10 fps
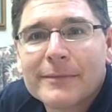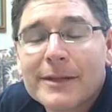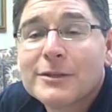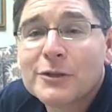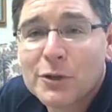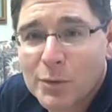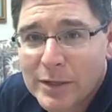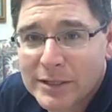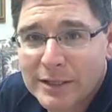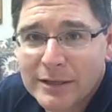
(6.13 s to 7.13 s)
That's a good
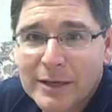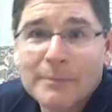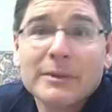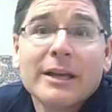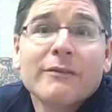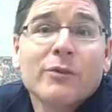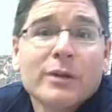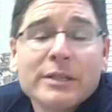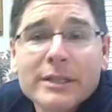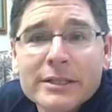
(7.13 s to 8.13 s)
question.
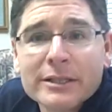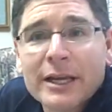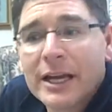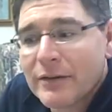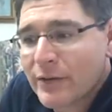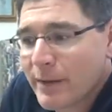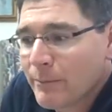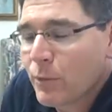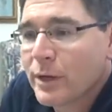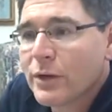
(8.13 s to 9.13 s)
Leverage is kind of
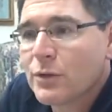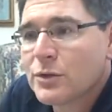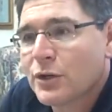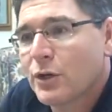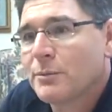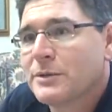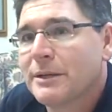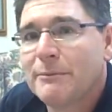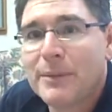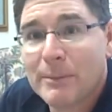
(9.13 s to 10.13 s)
one of those terms
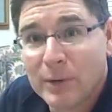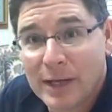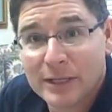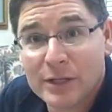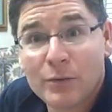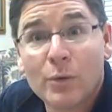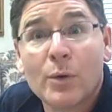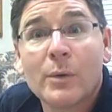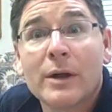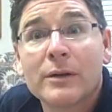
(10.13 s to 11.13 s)
that people like to throw
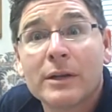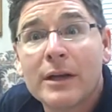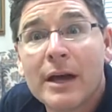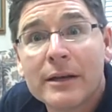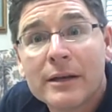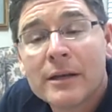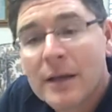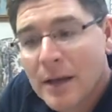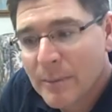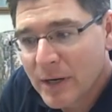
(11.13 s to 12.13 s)
around a lot,
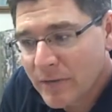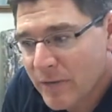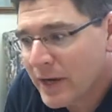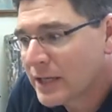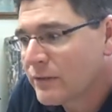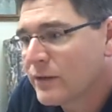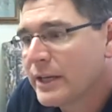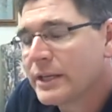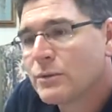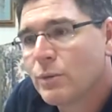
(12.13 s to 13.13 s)
but effectively
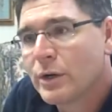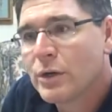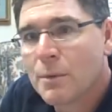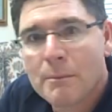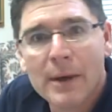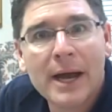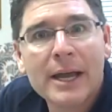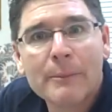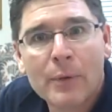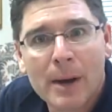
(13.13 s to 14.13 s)
it's where you buy
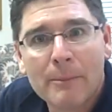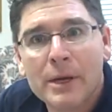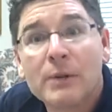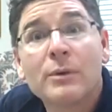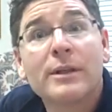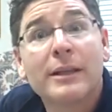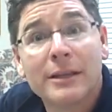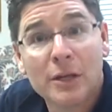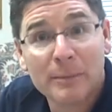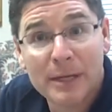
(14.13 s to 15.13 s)
a property with a
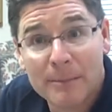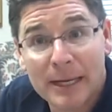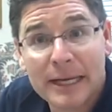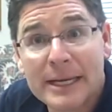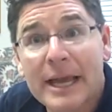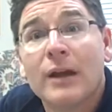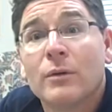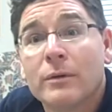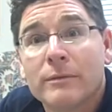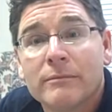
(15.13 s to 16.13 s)
little bit of money down.
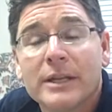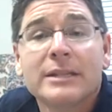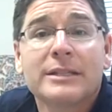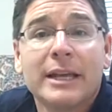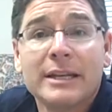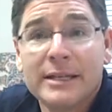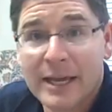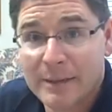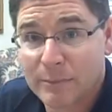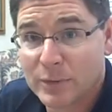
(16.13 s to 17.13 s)
Let's say
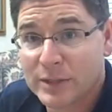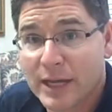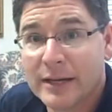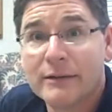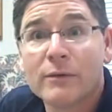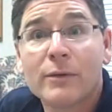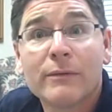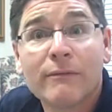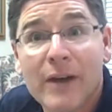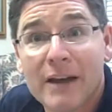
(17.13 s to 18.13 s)
10% or
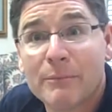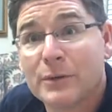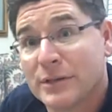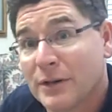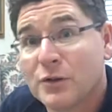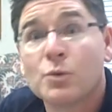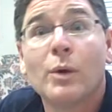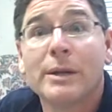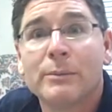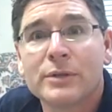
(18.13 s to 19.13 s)
5% or
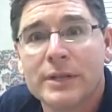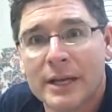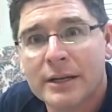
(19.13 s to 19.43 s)
20%.